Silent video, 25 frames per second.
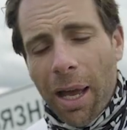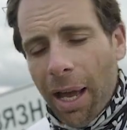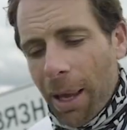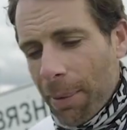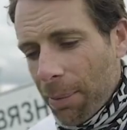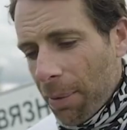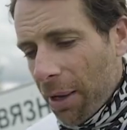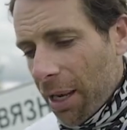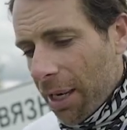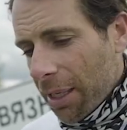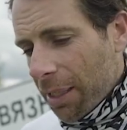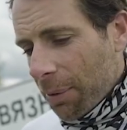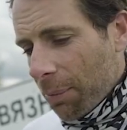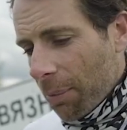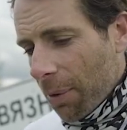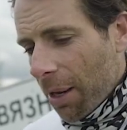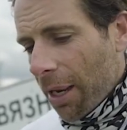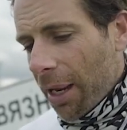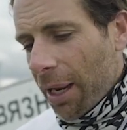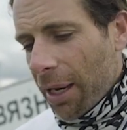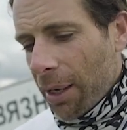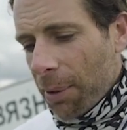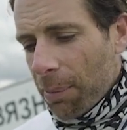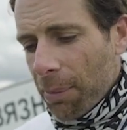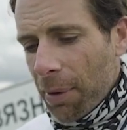and
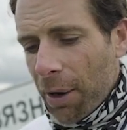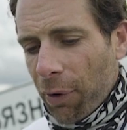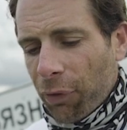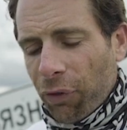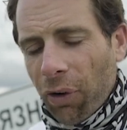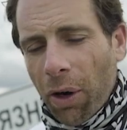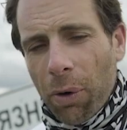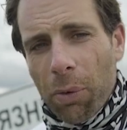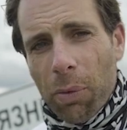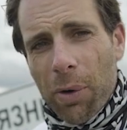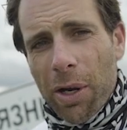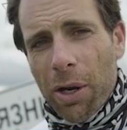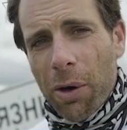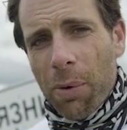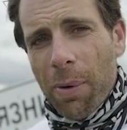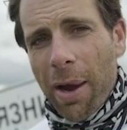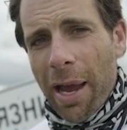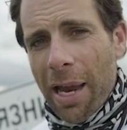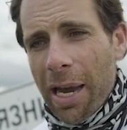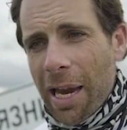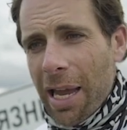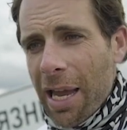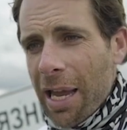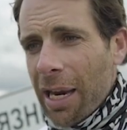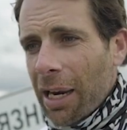my front wheel
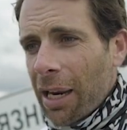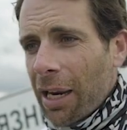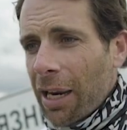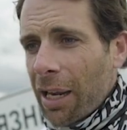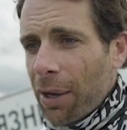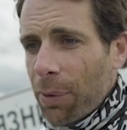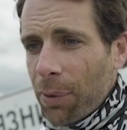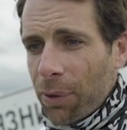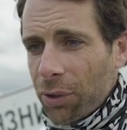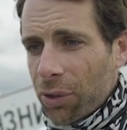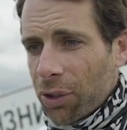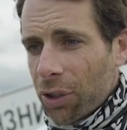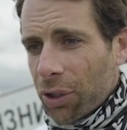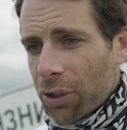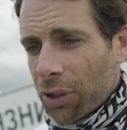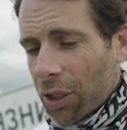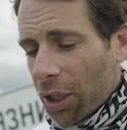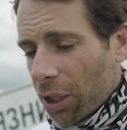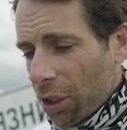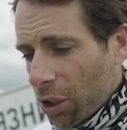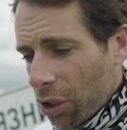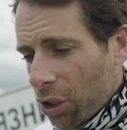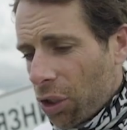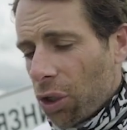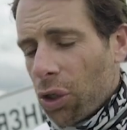went in and it was just
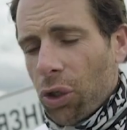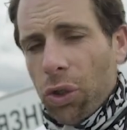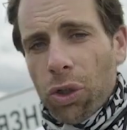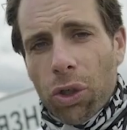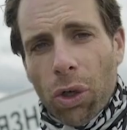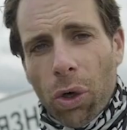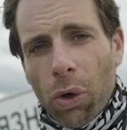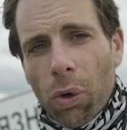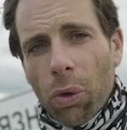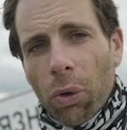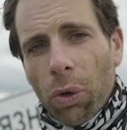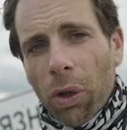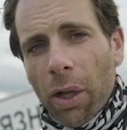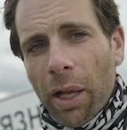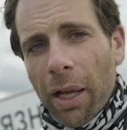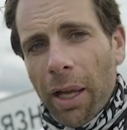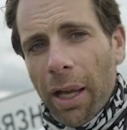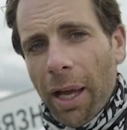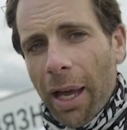a huge hole.